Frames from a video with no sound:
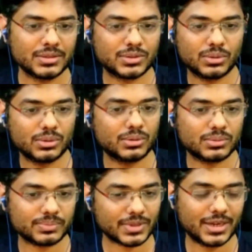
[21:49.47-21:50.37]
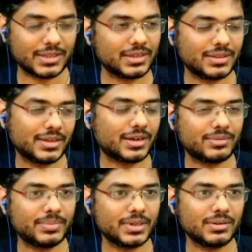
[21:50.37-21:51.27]
So I think they
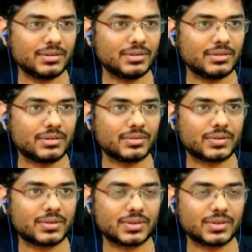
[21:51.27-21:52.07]
have been